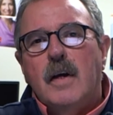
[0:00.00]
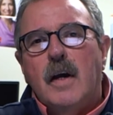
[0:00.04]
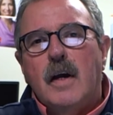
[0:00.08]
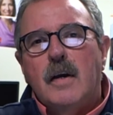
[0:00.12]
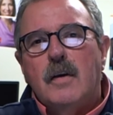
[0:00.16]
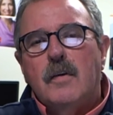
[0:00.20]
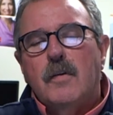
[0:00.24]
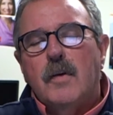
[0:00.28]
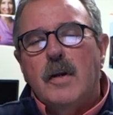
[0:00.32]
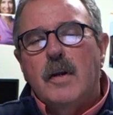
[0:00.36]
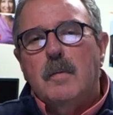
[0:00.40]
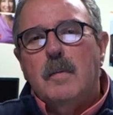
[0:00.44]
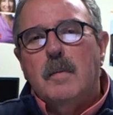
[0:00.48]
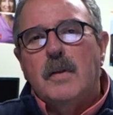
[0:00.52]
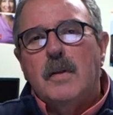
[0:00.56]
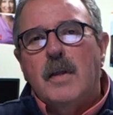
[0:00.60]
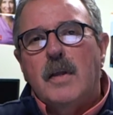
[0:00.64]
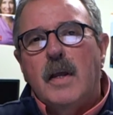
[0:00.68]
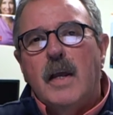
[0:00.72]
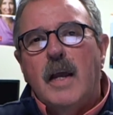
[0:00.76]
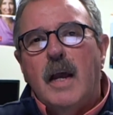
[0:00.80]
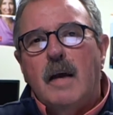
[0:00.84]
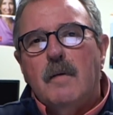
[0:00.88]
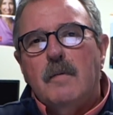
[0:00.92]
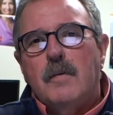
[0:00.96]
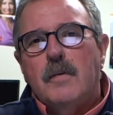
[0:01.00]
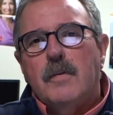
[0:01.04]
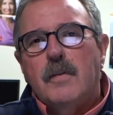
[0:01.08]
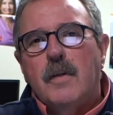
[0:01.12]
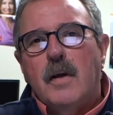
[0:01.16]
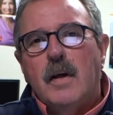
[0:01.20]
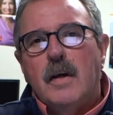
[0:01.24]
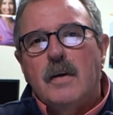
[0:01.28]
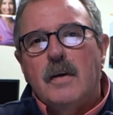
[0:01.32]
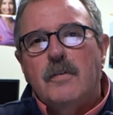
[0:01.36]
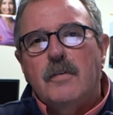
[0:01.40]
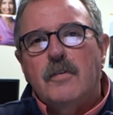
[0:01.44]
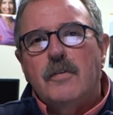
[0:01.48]
agreement they have with
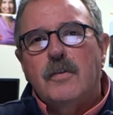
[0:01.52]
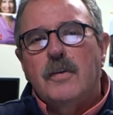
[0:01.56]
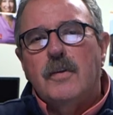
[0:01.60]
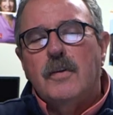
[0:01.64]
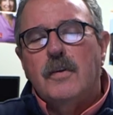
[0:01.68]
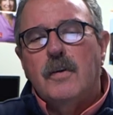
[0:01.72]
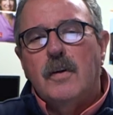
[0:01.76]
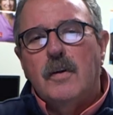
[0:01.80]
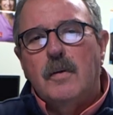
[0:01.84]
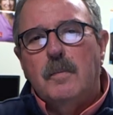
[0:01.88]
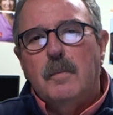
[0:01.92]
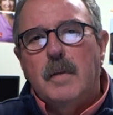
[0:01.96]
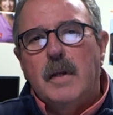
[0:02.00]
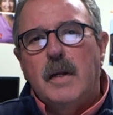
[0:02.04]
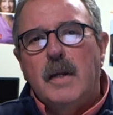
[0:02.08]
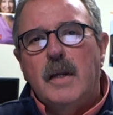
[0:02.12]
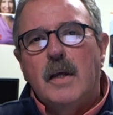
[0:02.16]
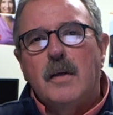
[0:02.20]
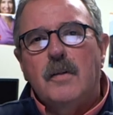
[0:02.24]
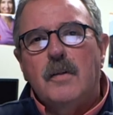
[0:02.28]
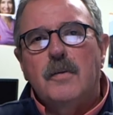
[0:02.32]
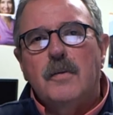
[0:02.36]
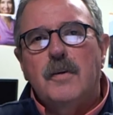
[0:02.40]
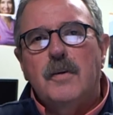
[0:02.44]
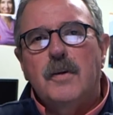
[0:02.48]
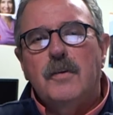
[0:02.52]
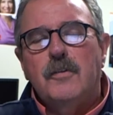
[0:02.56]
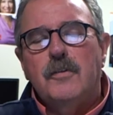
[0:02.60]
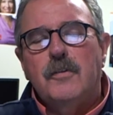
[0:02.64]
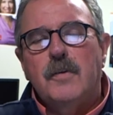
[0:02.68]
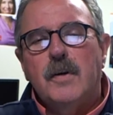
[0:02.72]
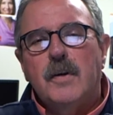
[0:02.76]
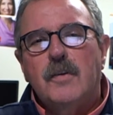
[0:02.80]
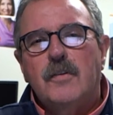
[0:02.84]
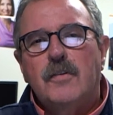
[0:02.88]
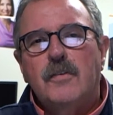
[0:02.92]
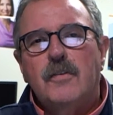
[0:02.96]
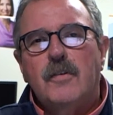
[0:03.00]
us and many other
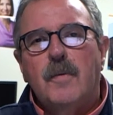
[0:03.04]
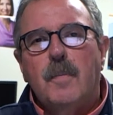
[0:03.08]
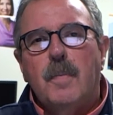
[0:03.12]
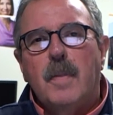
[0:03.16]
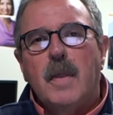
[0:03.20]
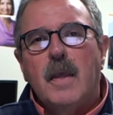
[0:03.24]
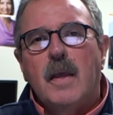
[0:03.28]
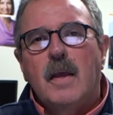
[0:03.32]
districts.